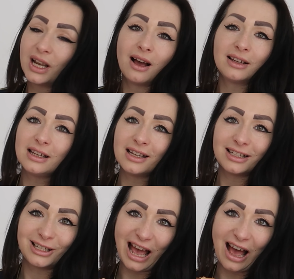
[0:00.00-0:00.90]
lucky
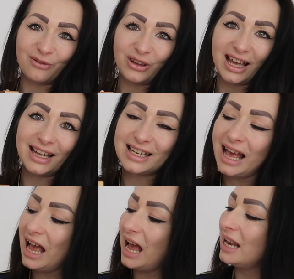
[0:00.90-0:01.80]
to have it,
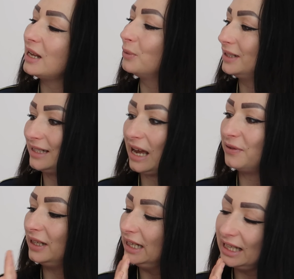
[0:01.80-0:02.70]
and I will
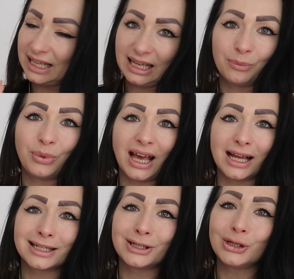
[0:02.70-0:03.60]
definitely keep
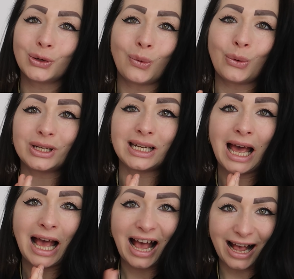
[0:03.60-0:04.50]
it, not
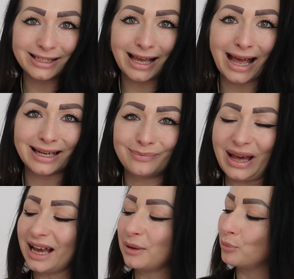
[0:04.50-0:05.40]
as a
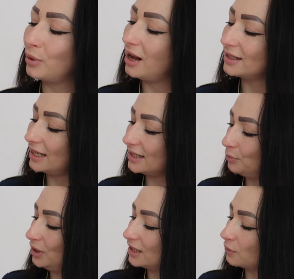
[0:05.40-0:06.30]
handbag but as a
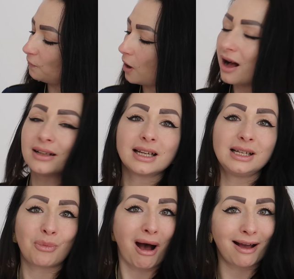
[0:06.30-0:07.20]
piece of art
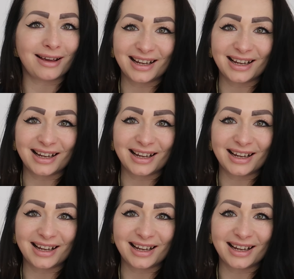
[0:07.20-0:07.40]
in my